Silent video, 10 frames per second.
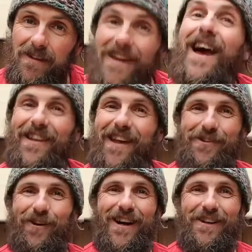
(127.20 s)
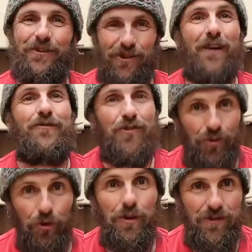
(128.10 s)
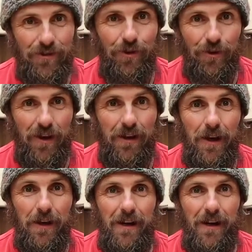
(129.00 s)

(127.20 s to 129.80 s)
Yeah, that's right. You shout story.